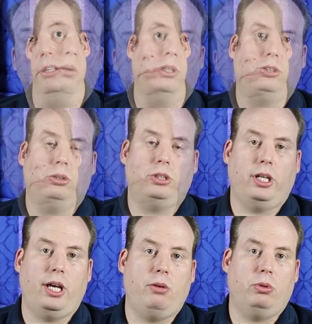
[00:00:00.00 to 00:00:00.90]
Well, so
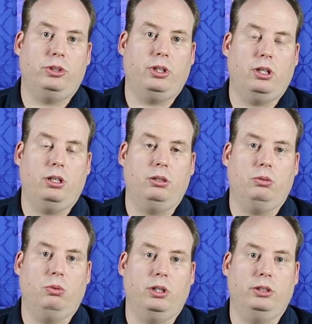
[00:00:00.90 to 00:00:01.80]
today
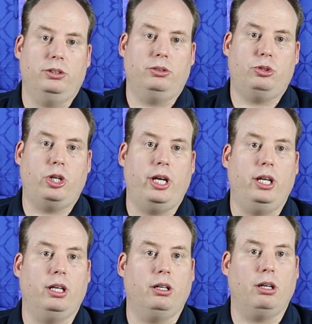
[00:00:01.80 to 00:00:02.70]
was
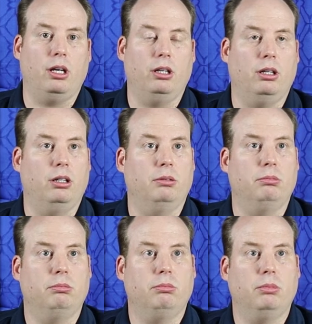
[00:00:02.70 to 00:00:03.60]
training in
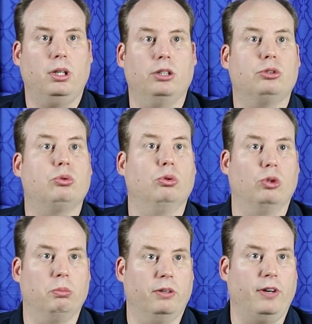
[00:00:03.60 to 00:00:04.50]
a
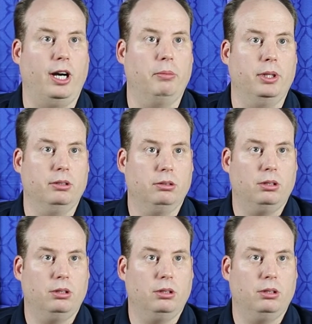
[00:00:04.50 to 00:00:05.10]
schoolroom environment,